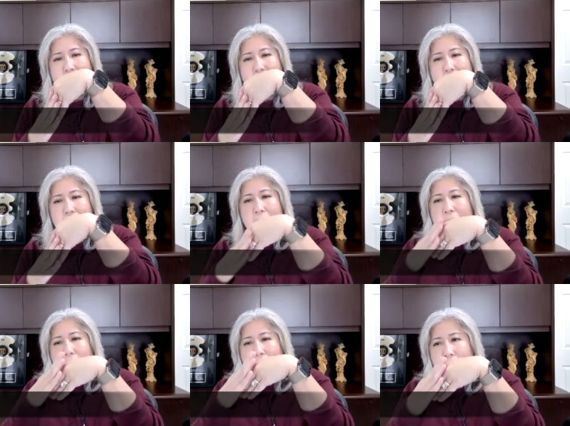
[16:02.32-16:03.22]
this,
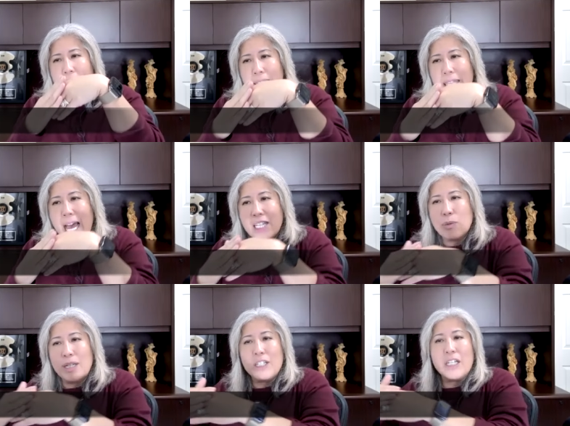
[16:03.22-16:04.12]
and that's
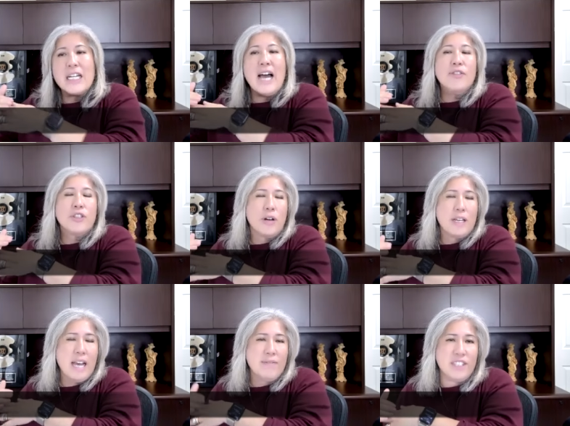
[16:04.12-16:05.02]
when you're gonna have starting
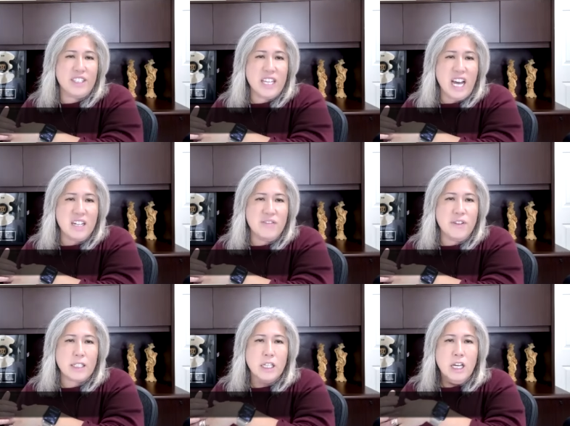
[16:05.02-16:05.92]
having the side
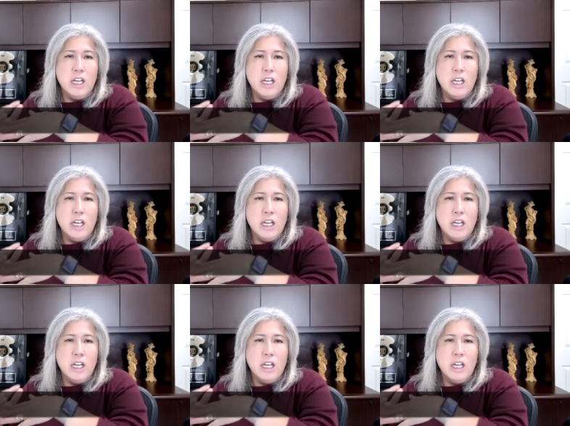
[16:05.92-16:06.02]
effects.